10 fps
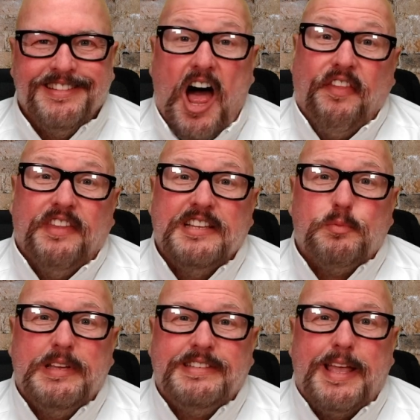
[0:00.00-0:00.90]
On this
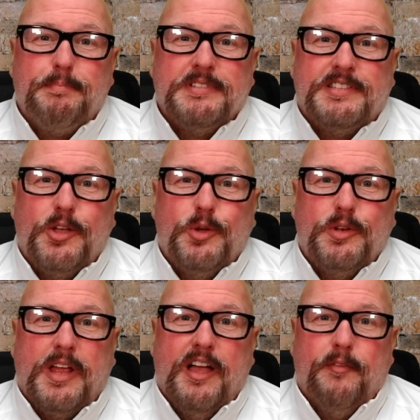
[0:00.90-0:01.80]
week's
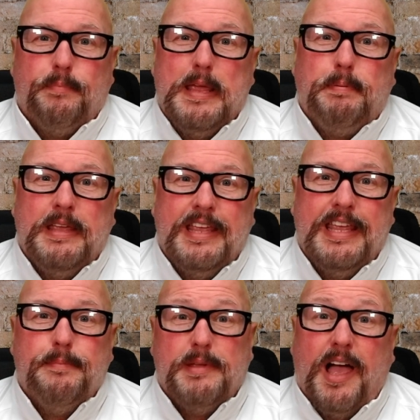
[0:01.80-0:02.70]
episode of
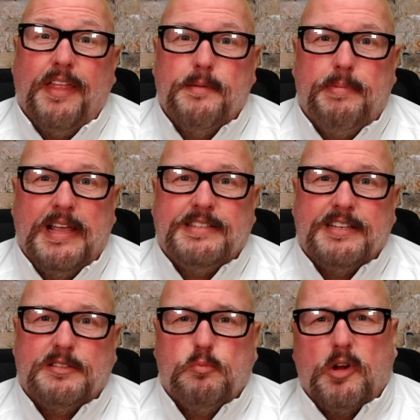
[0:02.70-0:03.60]
PPE Beyond the
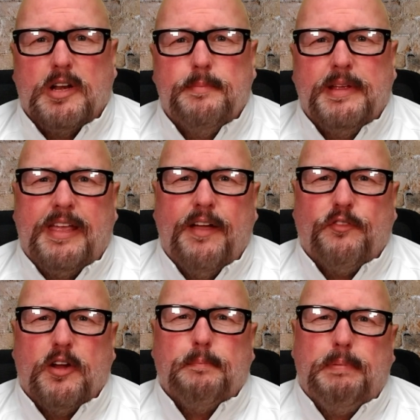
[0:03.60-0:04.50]
Basics, we're going to be
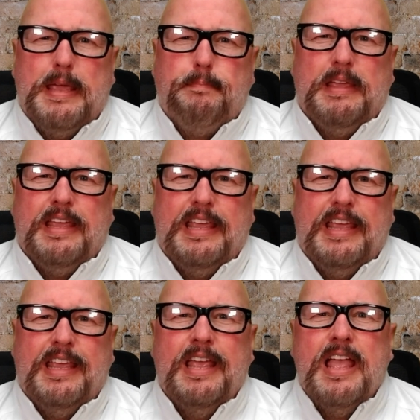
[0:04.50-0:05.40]
covering
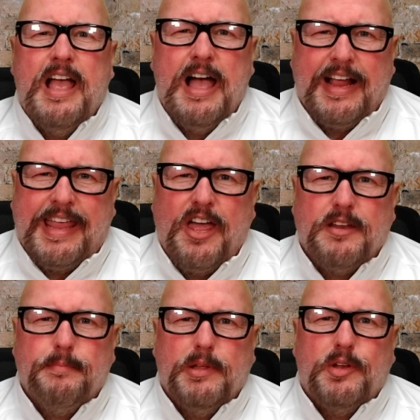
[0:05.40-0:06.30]
PPE,
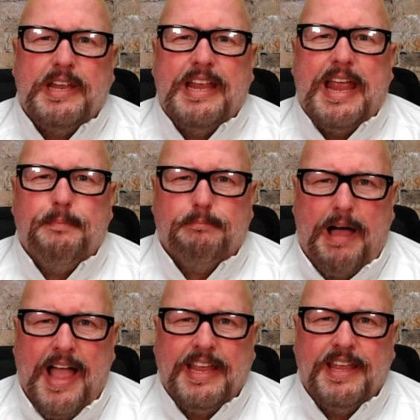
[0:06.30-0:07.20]
accountability, and
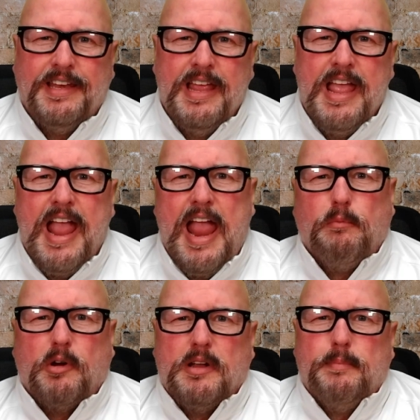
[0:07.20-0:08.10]
buy-in,
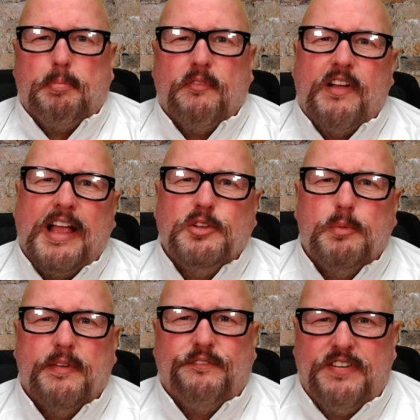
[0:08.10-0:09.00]
and we're going to be providing you
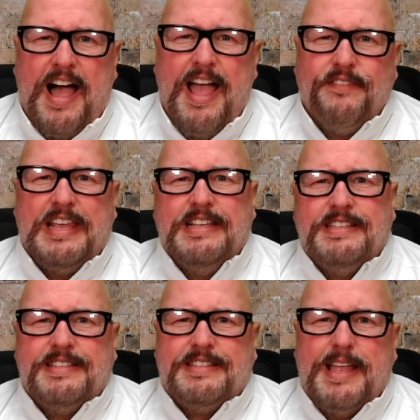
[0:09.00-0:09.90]
with 5
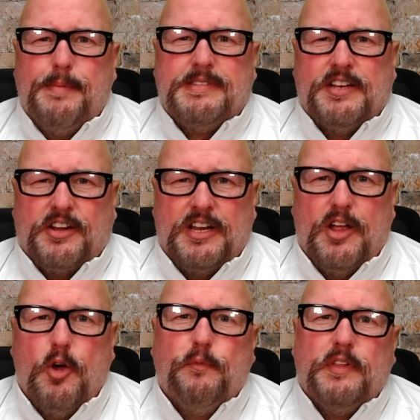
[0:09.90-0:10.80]
easy steps that are going
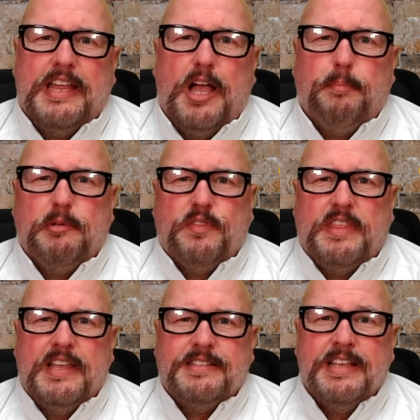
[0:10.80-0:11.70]
to hopefully help you with
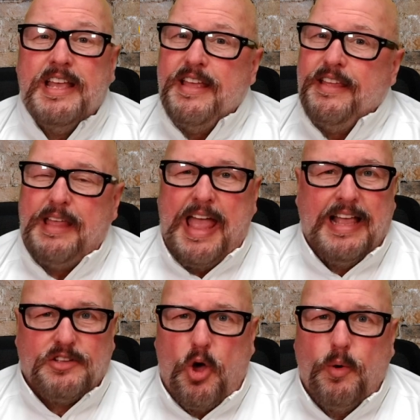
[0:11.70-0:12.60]
this.
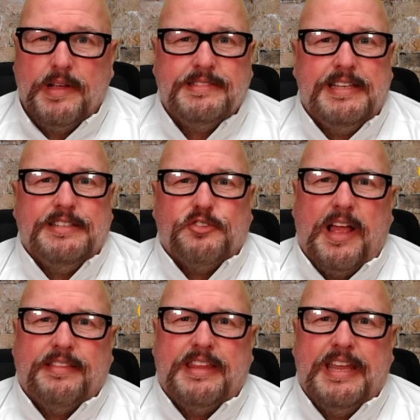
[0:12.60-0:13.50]
As always, these are
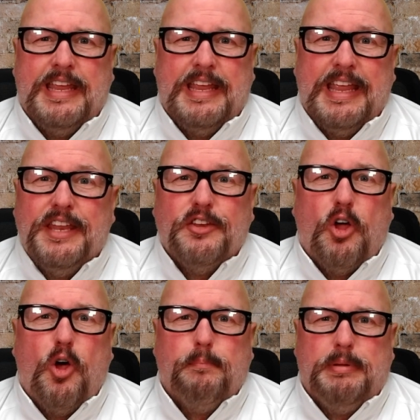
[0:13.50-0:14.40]
not the
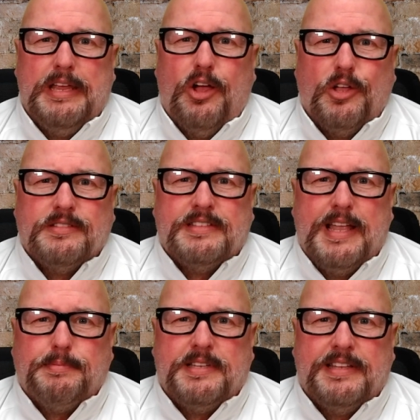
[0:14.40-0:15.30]
end-all, be-all
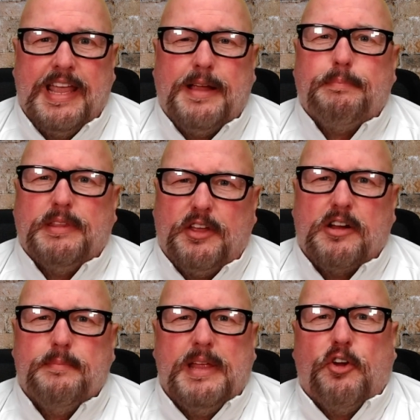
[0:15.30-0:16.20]
steps to take, but they're
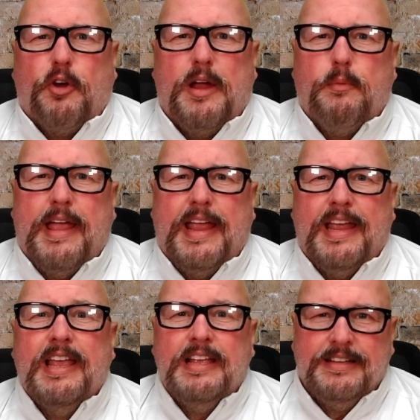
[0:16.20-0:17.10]
going to be a great
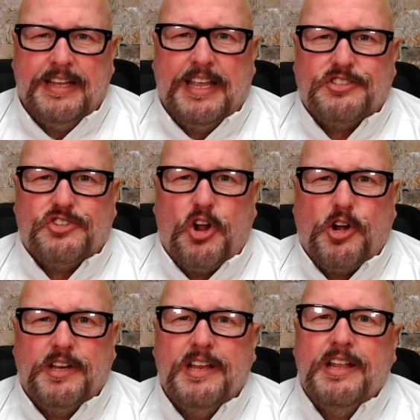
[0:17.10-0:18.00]
way to get
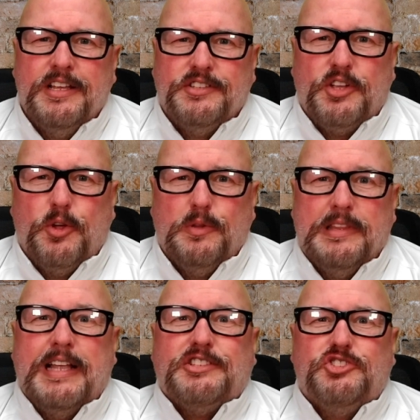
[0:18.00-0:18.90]
started. So
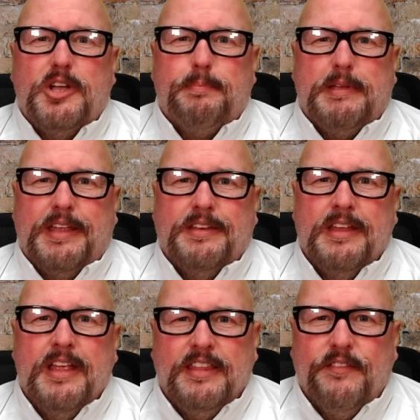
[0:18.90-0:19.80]
let's jump in.
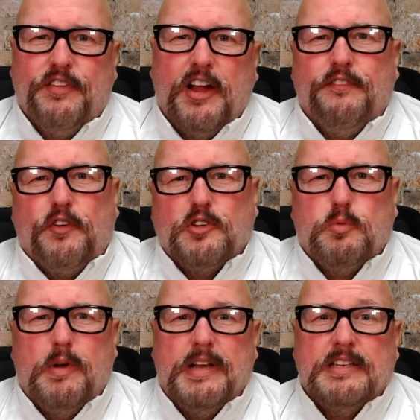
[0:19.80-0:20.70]
The very first
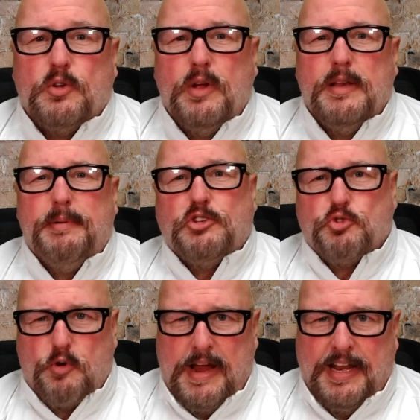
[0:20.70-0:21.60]
one is going to be
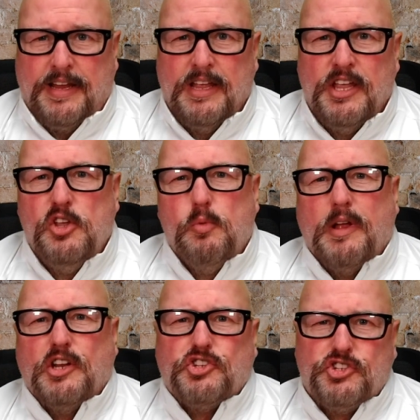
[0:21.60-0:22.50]
training. You
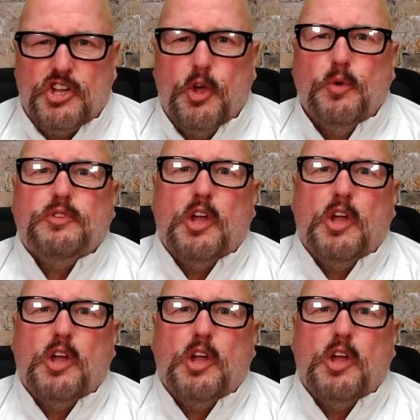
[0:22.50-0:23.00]
want to show,